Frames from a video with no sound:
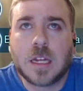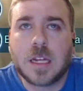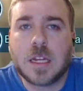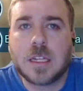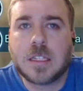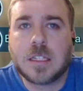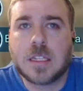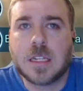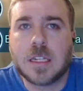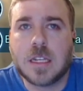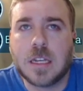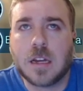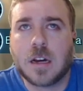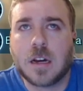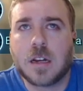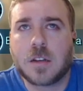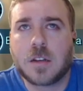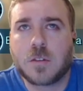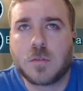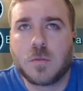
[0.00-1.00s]
it did
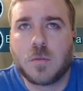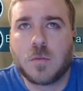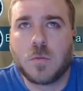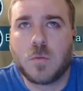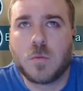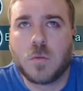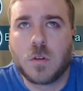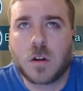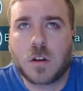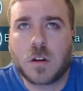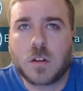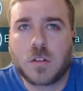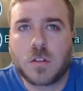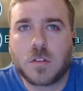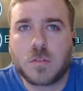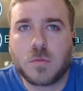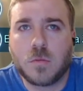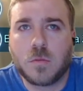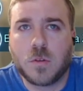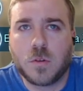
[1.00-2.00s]
not work
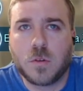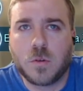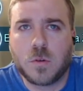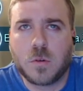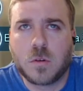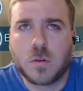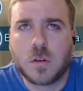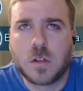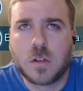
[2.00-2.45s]
through.